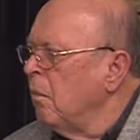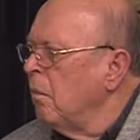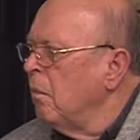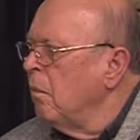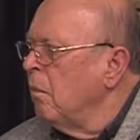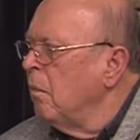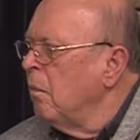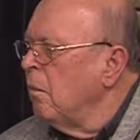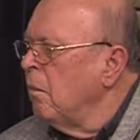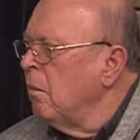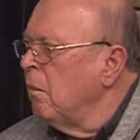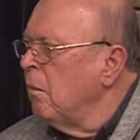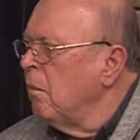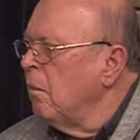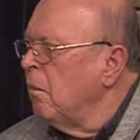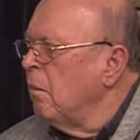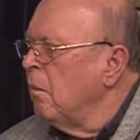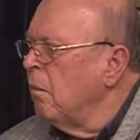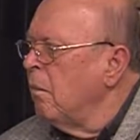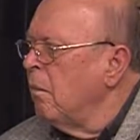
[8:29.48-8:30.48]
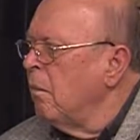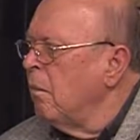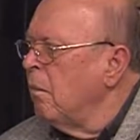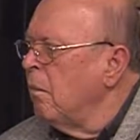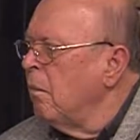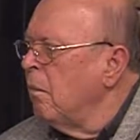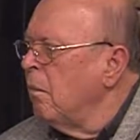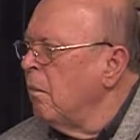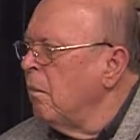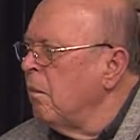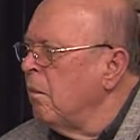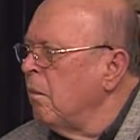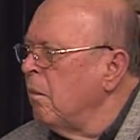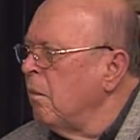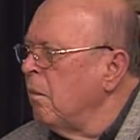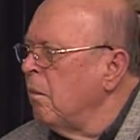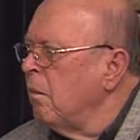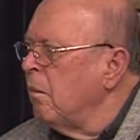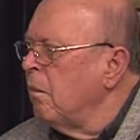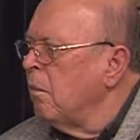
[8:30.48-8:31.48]

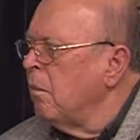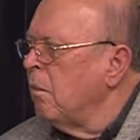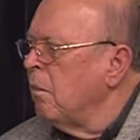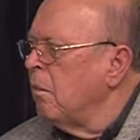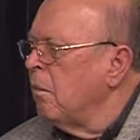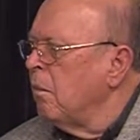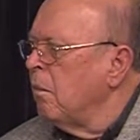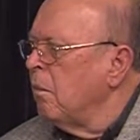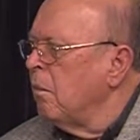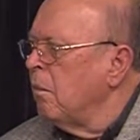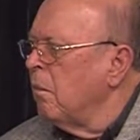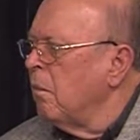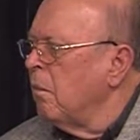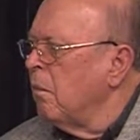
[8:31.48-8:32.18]
(not speaking)